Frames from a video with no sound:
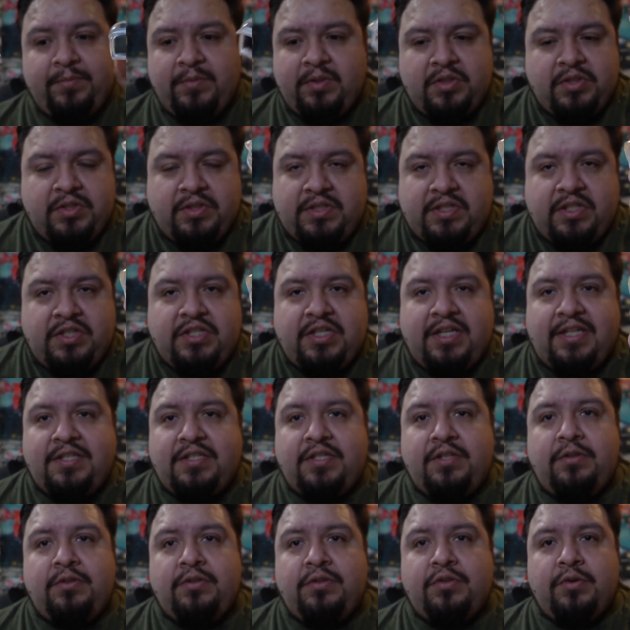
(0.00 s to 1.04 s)
just a Gen
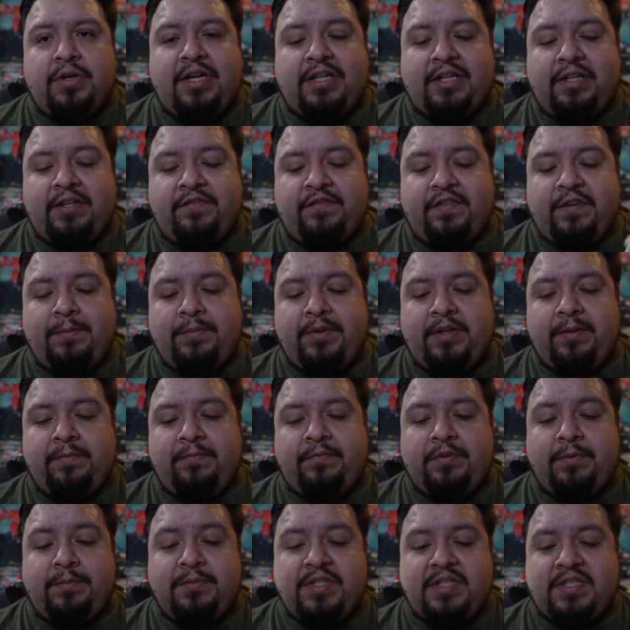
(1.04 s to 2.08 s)
2 directly from them,
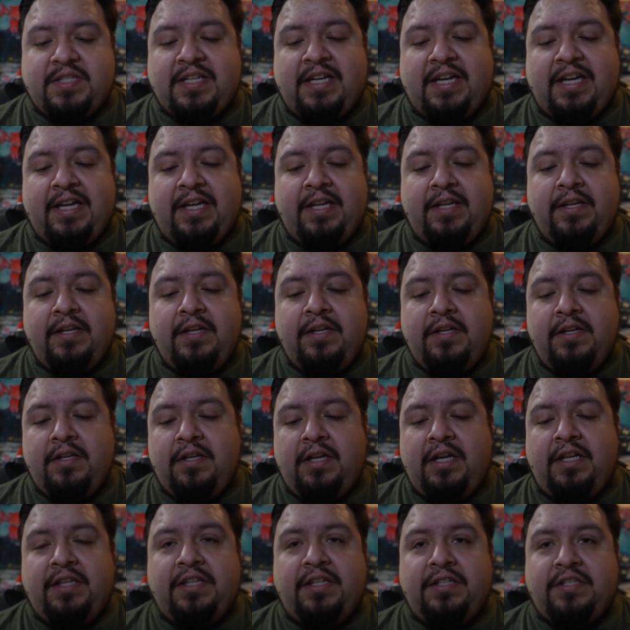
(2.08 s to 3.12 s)
from Dasai,
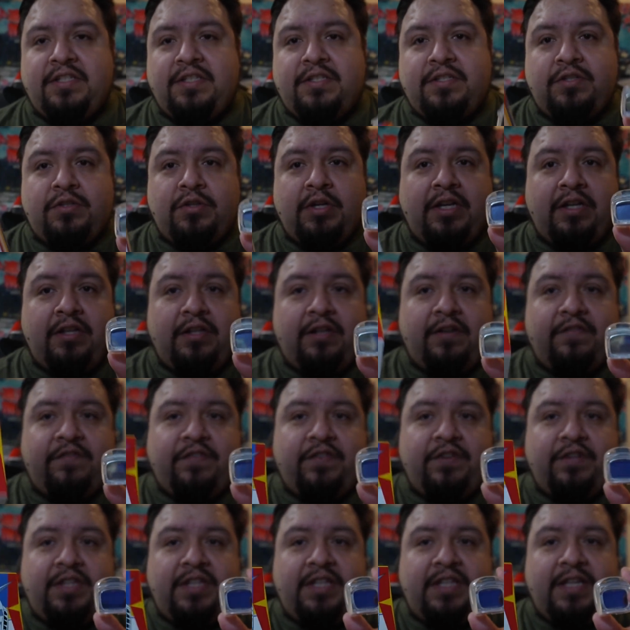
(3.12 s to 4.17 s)
and then just try to look
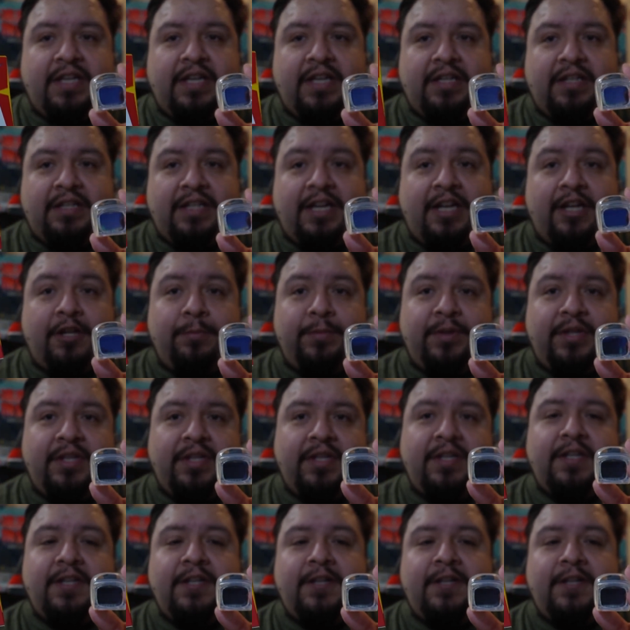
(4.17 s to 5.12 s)
for the helmet.